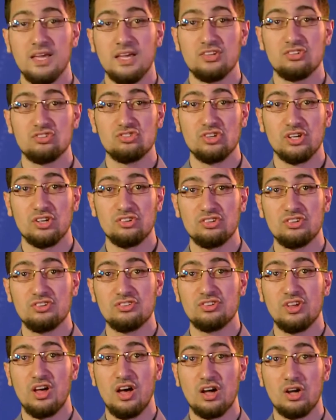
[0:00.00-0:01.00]

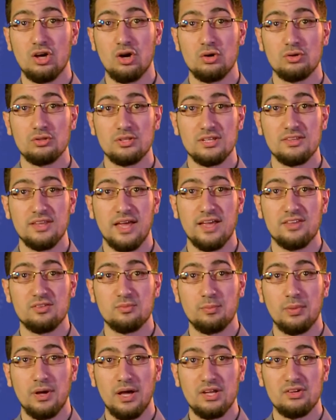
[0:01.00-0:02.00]
Instructions are coded as
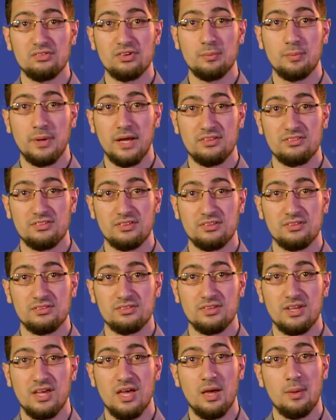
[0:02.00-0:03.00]
binary
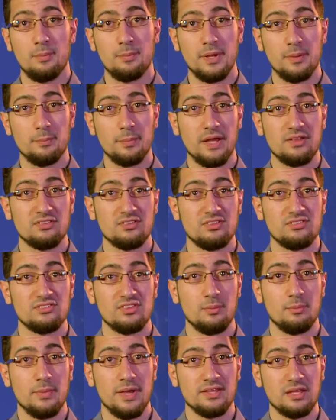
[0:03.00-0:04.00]
patterns. Bit patterns
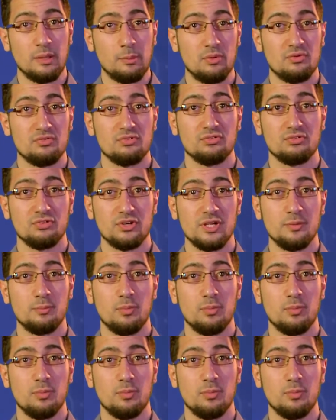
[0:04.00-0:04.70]
are made up of three